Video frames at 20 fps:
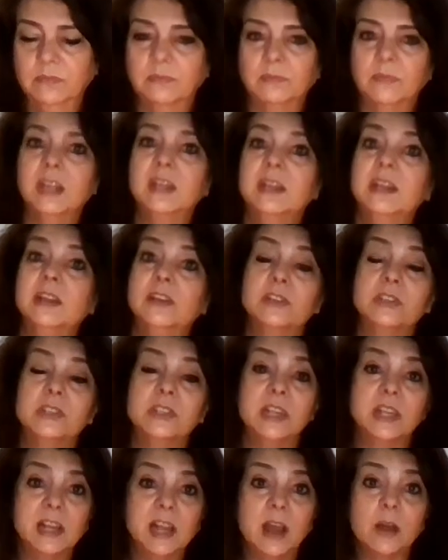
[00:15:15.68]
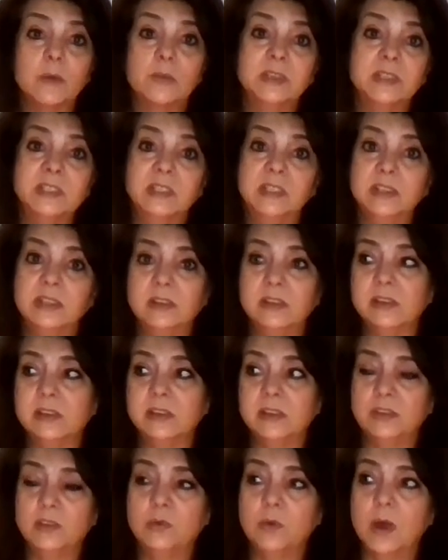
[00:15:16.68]
And understanding how
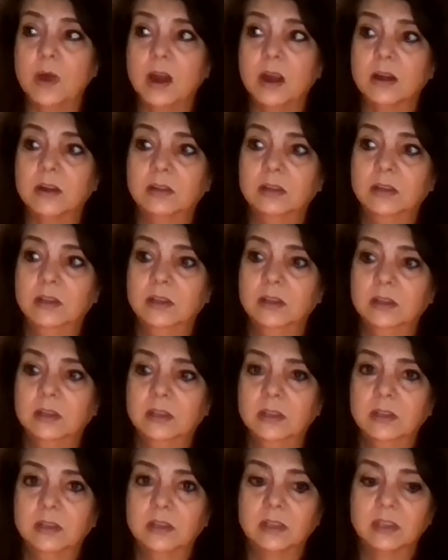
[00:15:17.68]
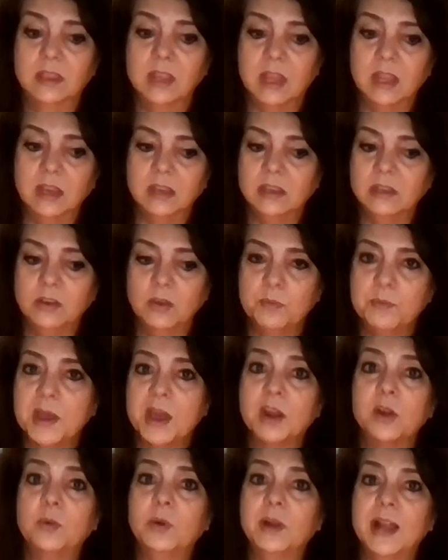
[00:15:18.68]
resilient you are. That no
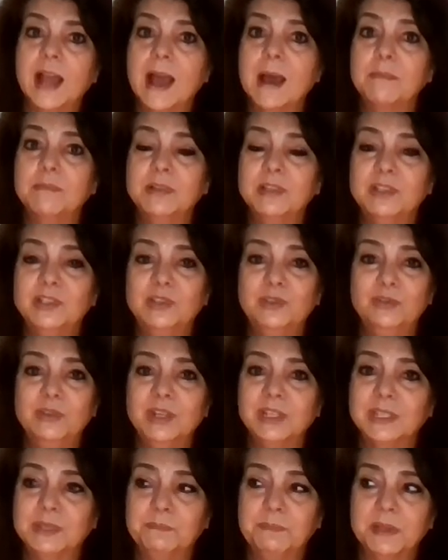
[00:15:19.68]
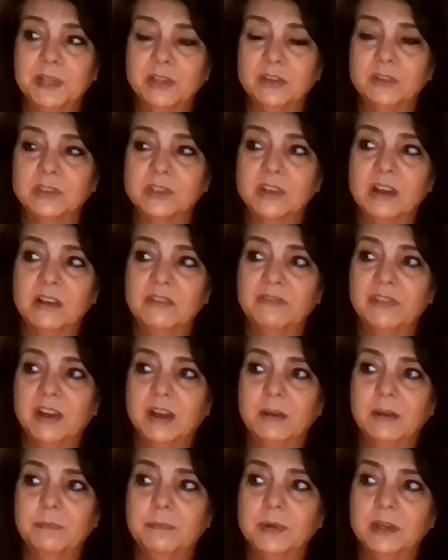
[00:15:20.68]
matter what happens, you get to pick yourself
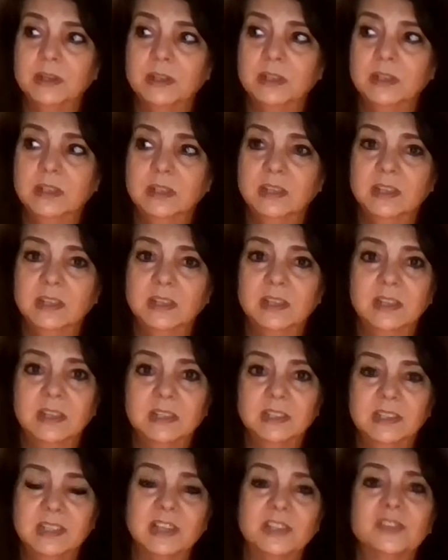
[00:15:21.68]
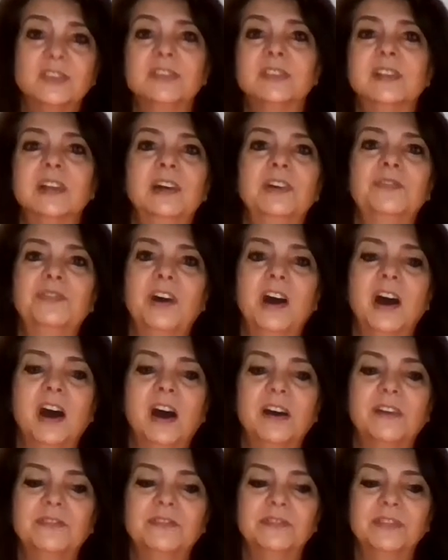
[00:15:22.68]
up, dust yourself
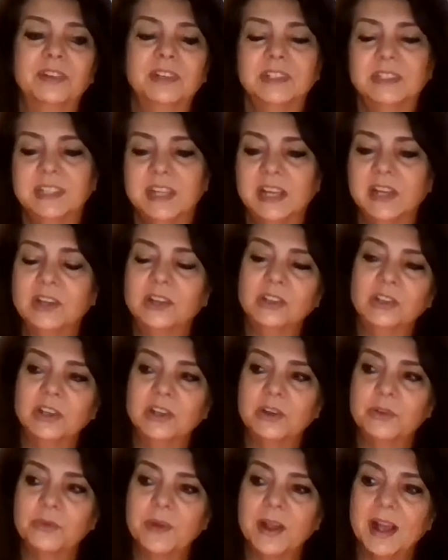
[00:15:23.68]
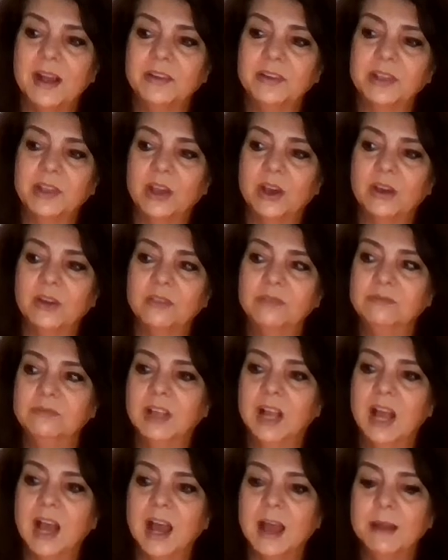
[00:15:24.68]
off, take a look around and go,
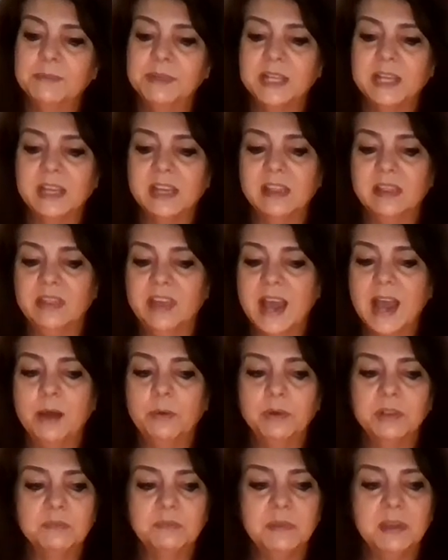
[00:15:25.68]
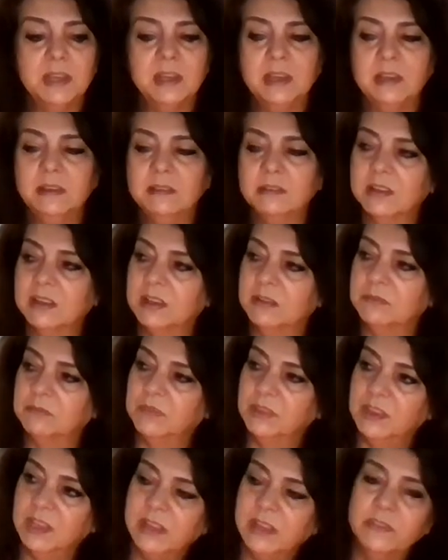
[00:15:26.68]
I'm taking that with me,
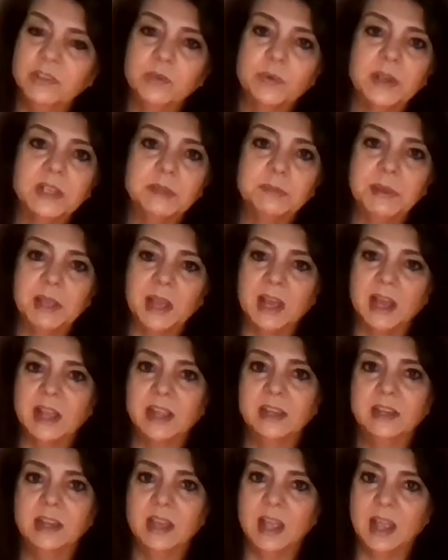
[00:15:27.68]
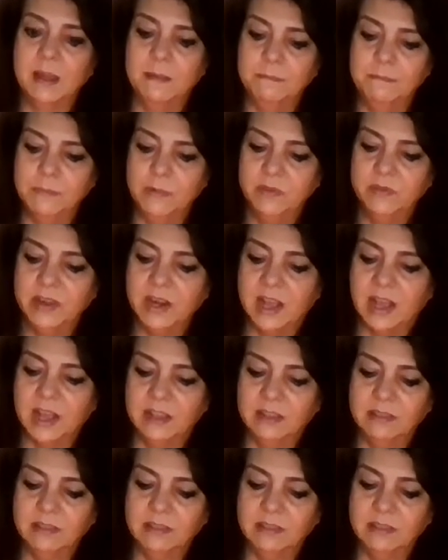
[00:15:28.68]
I'm leaving the rest behind and moving on.